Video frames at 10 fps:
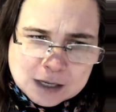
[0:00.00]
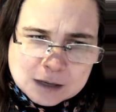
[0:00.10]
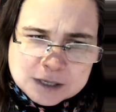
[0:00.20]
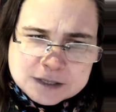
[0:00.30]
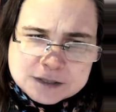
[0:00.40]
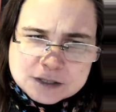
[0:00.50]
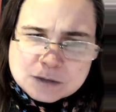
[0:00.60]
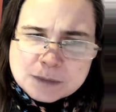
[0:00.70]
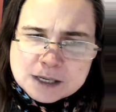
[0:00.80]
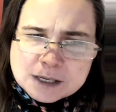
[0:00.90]
my
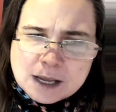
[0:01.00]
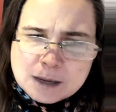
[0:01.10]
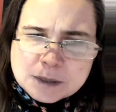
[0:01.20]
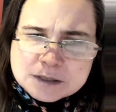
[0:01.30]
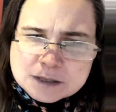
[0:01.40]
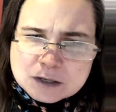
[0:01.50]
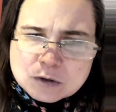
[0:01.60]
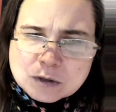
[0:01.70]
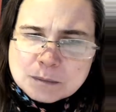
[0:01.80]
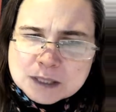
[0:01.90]
decision-making, and my
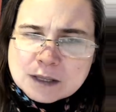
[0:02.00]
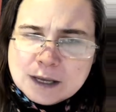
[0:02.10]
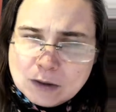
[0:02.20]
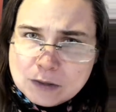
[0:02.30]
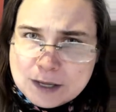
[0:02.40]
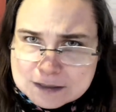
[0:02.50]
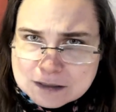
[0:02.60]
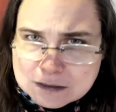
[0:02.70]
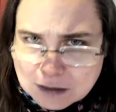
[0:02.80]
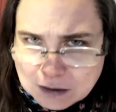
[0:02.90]
sexual and mental health as an
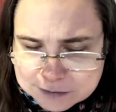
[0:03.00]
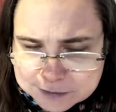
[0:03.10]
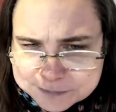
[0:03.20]
adult.